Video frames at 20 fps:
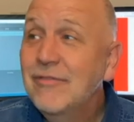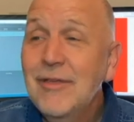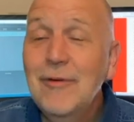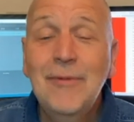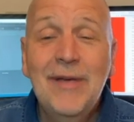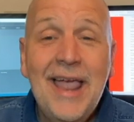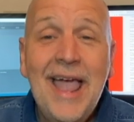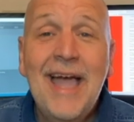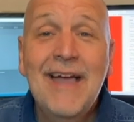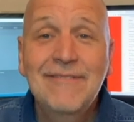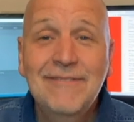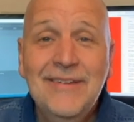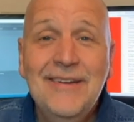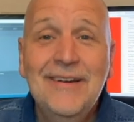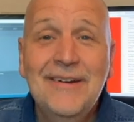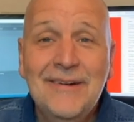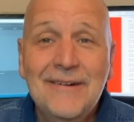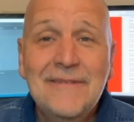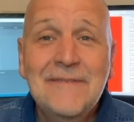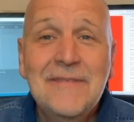that we have
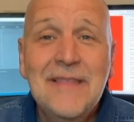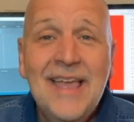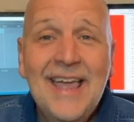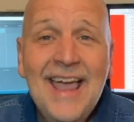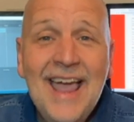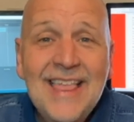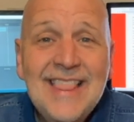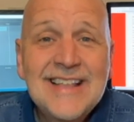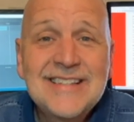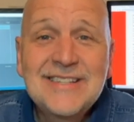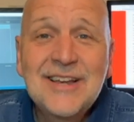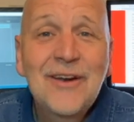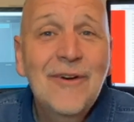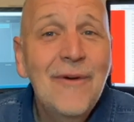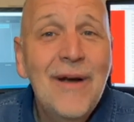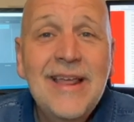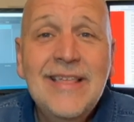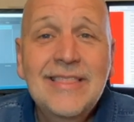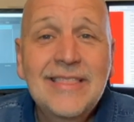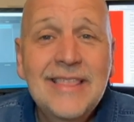here, and that's a
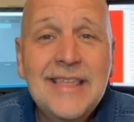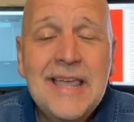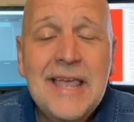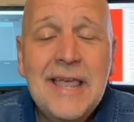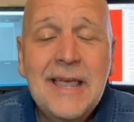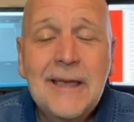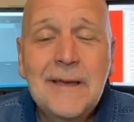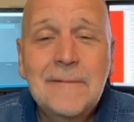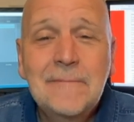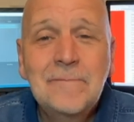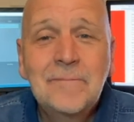great thing.